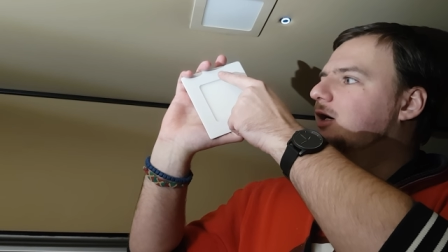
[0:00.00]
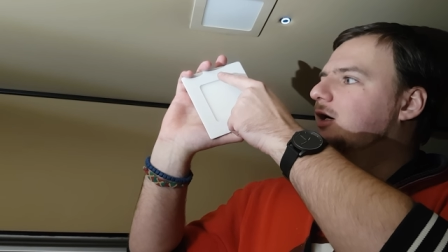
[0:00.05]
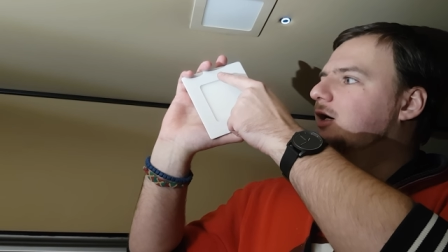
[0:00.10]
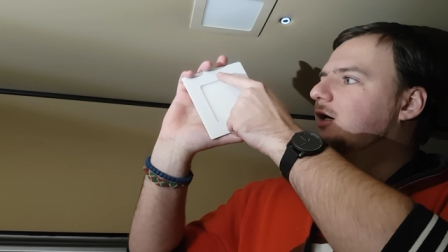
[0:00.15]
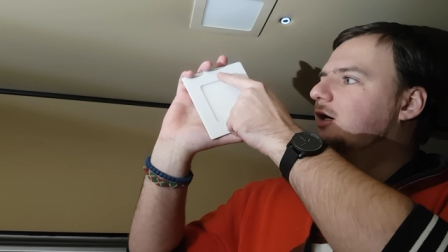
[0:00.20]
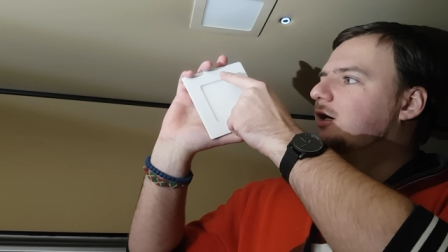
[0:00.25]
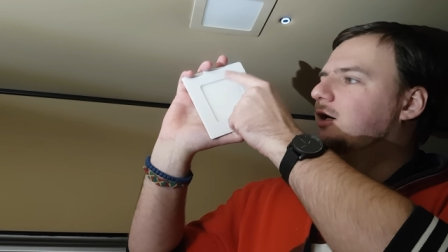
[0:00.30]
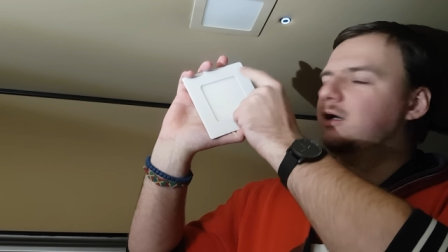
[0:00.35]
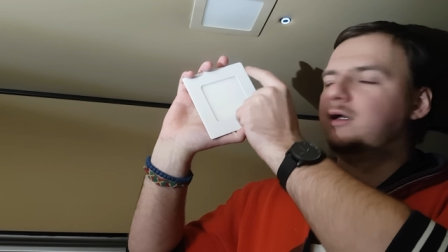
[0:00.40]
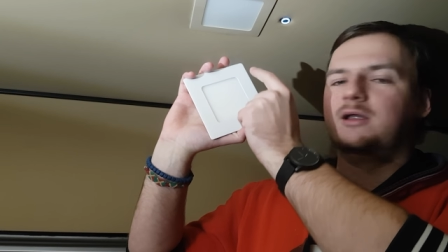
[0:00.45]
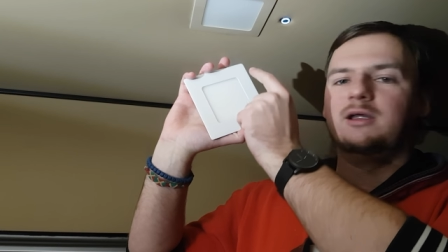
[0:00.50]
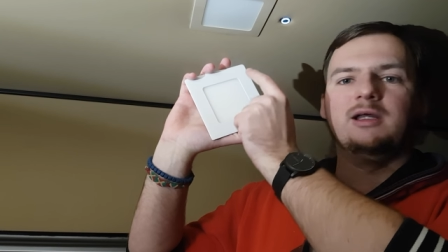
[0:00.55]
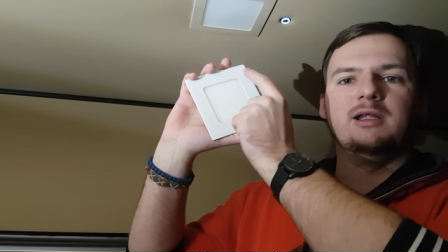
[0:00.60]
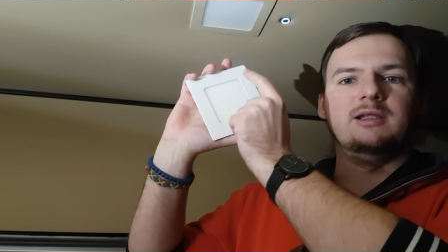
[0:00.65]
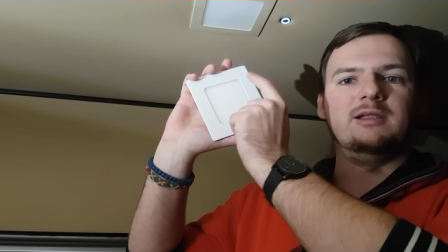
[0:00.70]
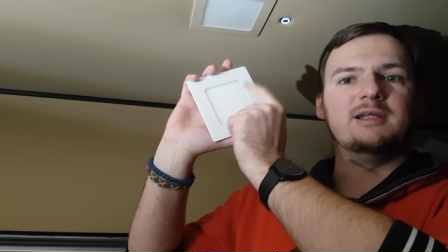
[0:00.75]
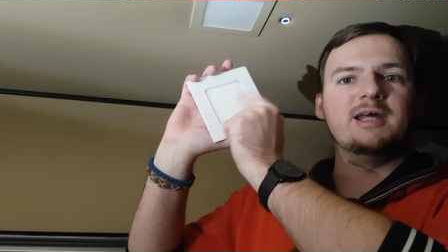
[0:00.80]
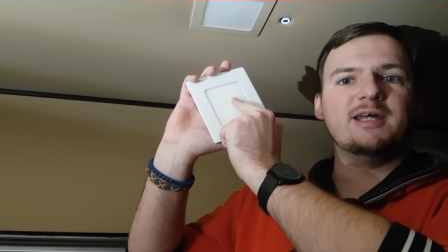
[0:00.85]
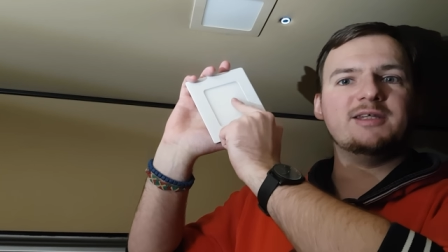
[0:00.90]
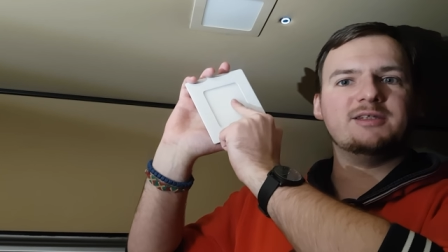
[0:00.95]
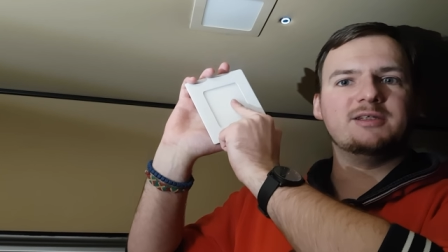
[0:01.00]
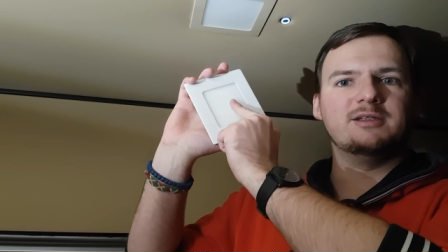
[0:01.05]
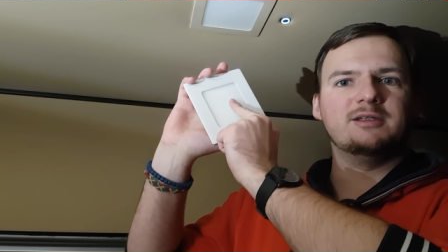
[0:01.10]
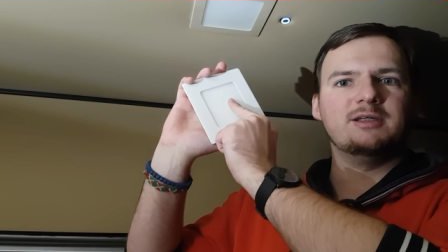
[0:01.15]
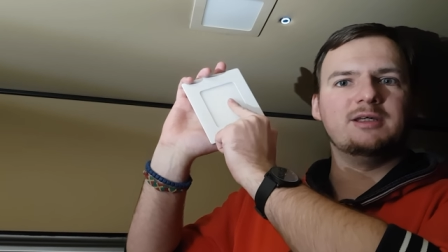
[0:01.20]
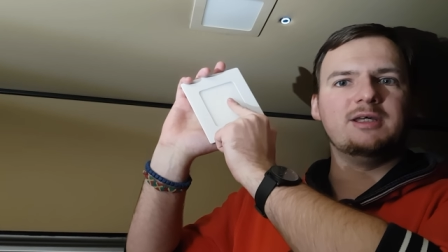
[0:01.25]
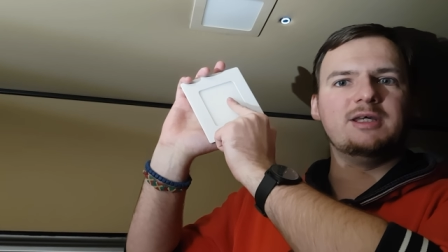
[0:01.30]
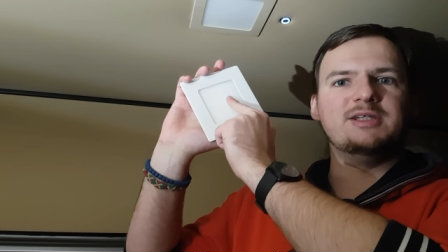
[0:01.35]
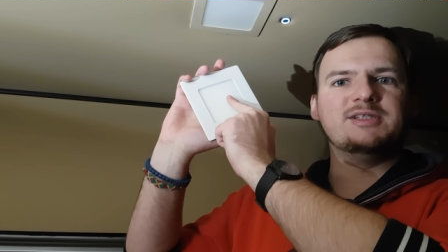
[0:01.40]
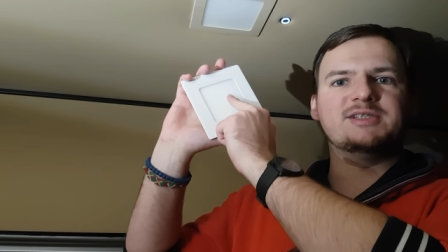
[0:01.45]
uh, LED
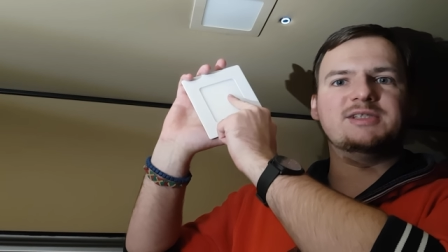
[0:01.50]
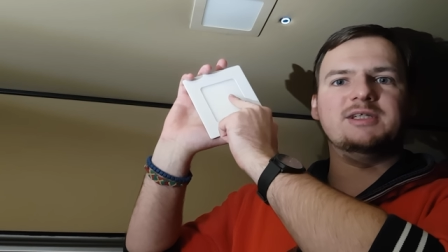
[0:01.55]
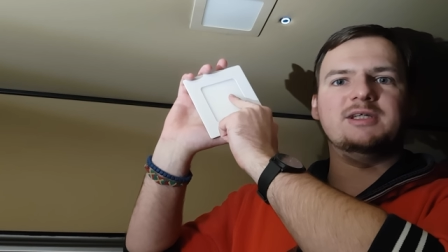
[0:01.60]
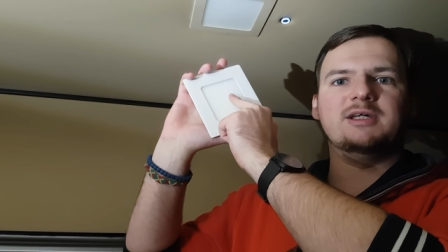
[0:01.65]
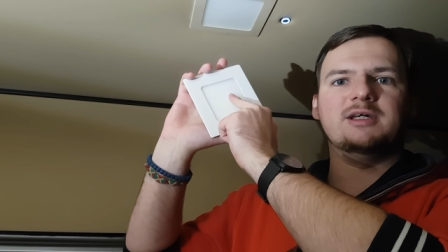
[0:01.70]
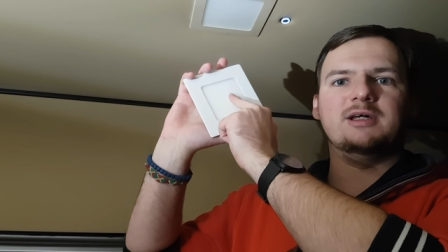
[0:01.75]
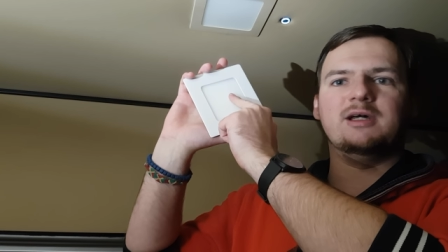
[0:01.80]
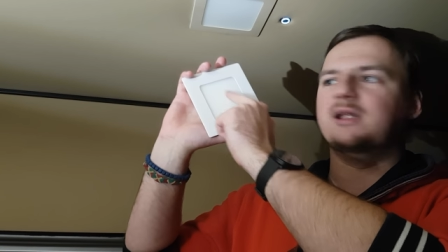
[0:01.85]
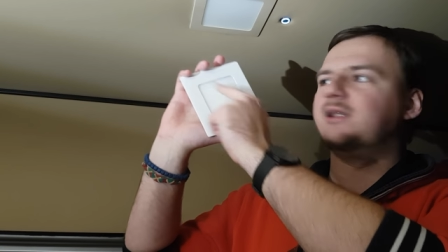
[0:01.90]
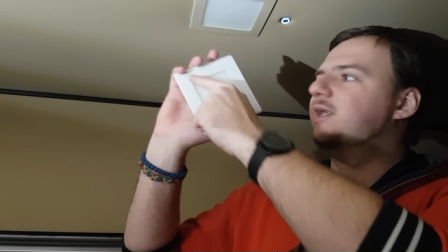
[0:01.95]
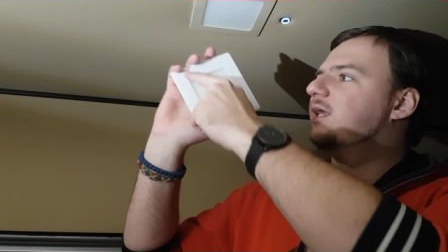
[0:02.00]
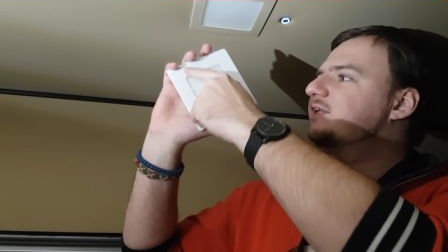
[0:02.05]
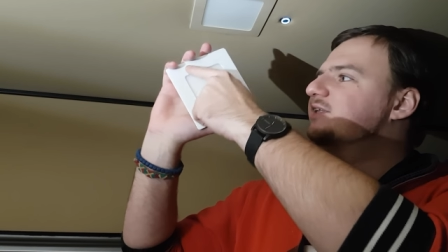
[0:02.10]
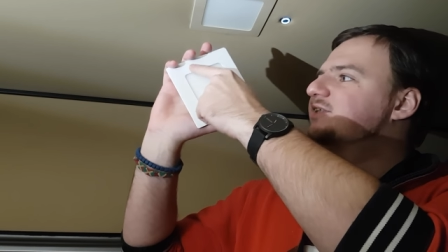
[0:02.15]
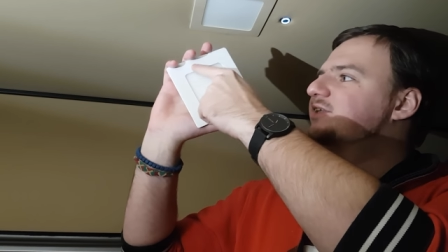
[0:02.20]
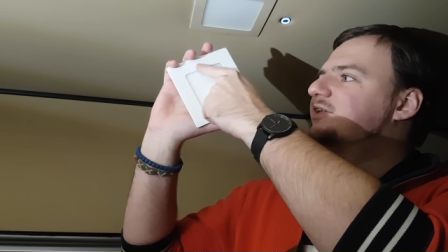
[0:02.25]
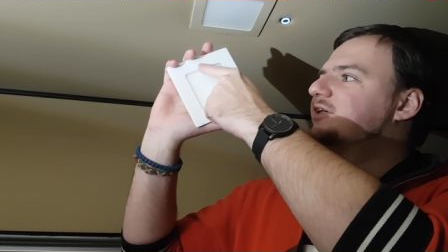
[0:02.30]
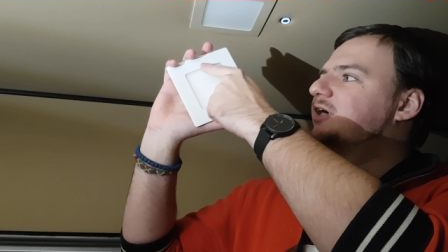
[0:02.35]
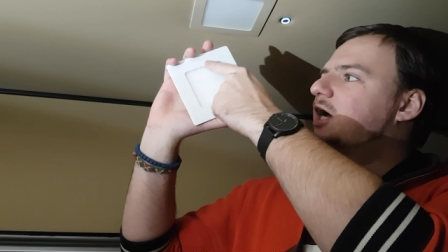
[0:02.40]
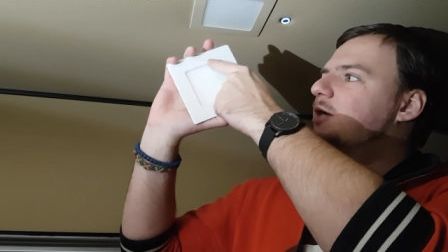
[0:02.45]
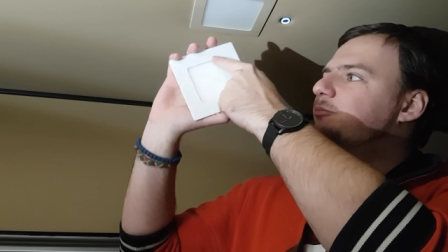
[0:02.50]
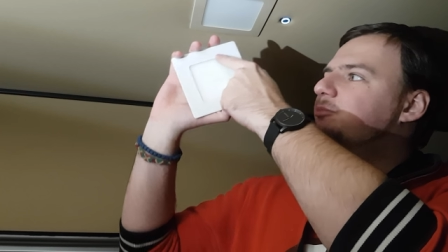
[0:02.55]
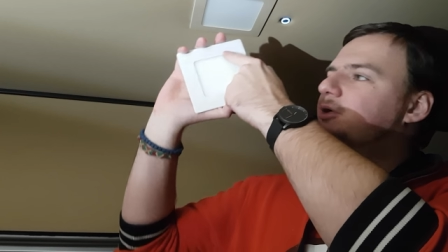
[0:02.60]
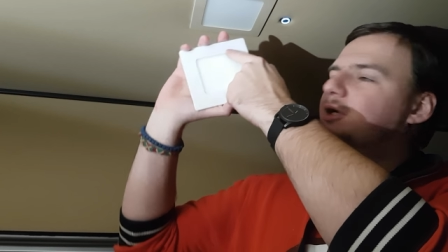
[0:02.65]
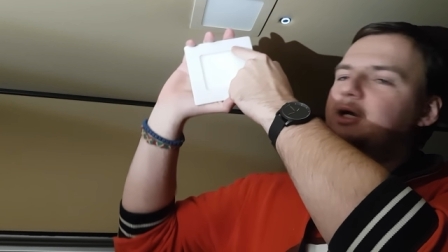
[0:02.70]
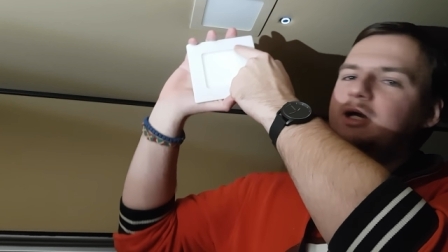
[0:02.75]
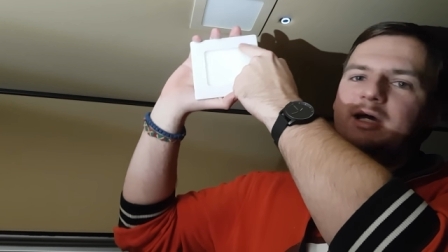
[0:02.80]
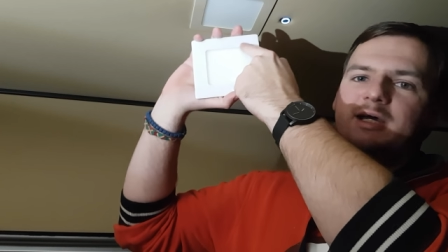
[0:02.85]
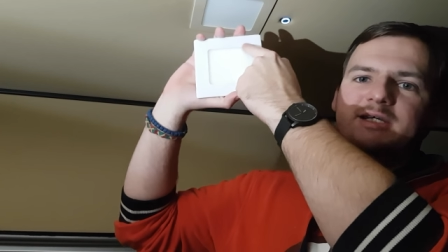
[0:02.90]
it's a led stripe